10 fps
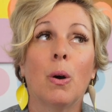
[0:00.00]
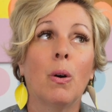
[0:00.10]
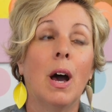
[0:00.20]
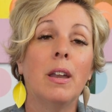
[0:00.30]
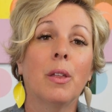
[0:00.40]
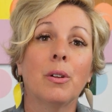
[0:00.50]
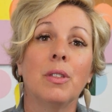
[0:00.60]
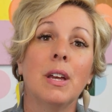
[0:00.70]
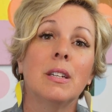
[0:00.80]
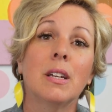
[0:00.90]
So
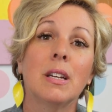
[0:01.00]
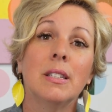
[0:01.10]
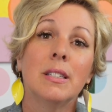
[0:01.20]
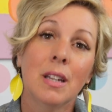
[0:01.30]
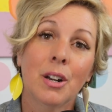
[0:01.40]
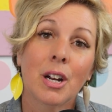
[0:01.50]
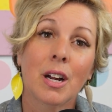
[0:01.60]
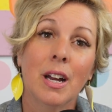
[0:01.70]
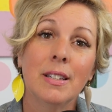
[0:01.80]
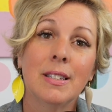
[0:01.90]
another thing to
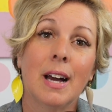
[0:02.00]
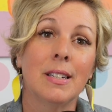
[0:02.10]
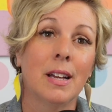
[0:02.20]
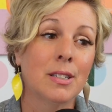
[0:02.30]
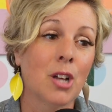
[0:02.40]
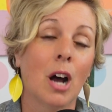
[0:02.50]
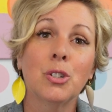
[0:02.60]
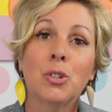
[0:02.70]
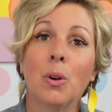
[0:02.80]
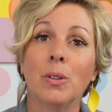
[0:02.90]
consider is that
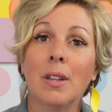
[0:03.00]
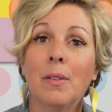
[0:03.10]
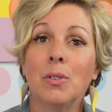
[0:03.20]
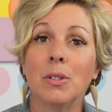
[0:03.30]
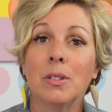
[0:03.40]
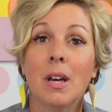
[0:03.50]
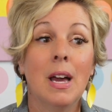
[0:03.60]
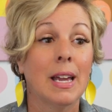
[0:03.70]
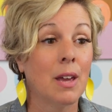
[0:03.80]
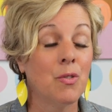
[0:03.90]
testosterone
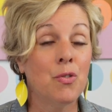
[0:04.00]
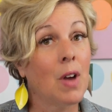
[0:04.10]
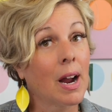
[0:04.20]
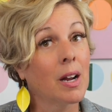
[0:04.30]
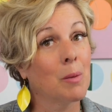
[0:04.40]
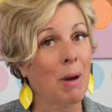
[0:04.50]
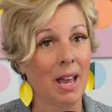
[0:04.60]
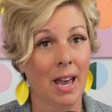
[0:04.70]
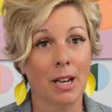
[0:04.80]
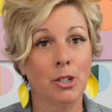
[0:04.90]
levels can vary
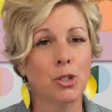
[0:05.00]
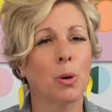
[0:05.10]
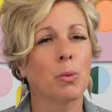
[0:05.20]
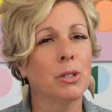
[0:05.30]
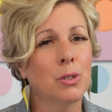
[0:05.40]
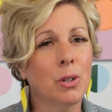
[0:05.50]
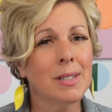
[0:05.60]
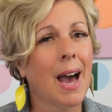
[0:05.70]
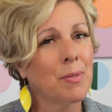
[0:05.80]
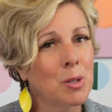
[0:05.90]
by age. So
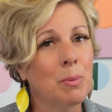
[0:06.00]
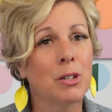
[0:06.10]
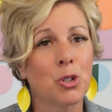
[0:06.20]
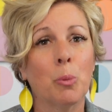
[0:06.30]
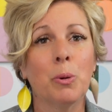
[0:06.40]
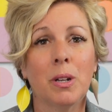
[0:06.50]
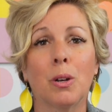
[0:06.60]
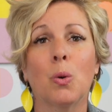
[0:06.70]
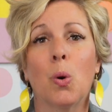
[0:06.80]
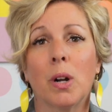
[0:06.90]
results have to be
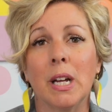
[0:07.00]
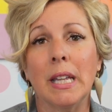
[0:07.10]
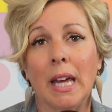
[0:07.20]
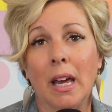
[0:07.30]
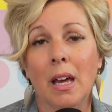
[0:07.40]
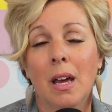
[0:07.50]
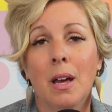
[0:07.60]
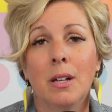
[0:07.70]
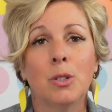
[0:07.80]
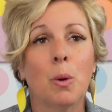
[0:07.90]
interpreted accordingly.
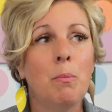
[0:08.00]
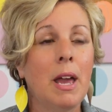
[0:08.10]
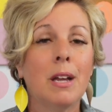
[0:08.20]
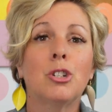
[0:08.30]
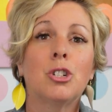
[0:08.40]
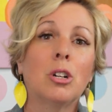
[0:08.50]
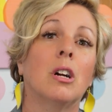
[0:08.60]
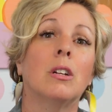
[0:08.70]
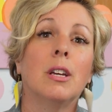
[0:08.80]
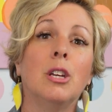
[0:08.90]
So make
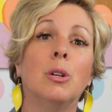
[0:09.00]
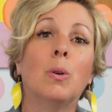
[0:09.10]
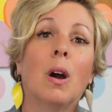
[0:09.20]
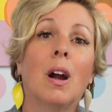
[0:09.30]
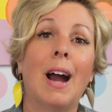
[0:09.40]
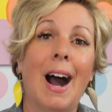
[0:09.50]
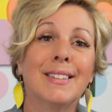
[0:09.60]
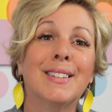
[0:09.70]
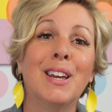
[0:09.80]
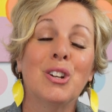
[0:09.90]
sure that you are
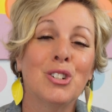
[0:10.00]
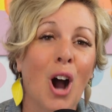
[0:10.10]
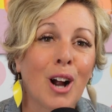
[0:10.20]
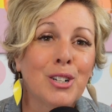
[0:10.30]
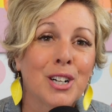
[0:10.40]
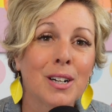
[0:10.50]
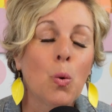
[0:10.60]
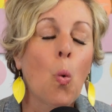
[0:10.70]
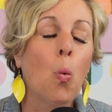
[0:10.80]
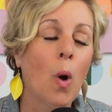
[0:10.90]
asking your
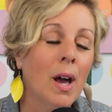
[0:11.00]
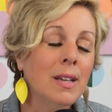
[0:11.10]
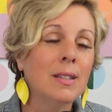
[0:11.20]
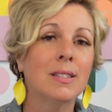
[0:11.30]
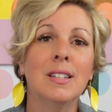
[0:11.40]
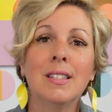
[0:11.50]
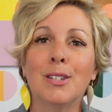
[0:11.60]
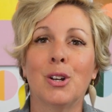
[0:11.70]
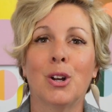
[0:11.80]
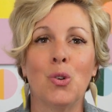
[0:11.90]
doctor what is
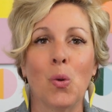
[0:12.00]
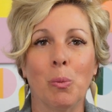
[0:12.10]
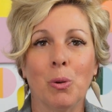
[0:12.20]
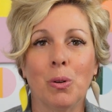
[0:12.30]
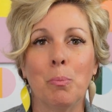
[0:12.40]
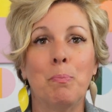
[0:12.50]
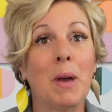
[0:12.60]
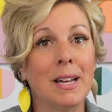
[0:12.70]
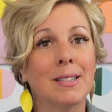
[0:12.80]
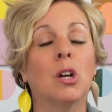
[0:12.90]
considered
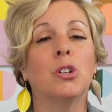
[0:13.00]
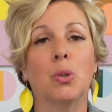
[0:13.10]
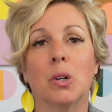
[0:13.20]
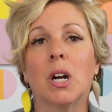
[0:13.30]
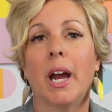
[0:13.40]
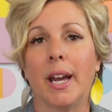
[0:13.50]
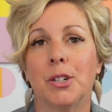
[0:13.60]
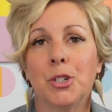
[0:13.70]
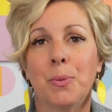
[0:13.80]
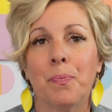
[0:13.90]
normal based on your
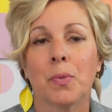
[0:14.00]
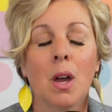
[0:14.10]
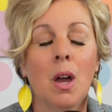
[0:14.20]
age.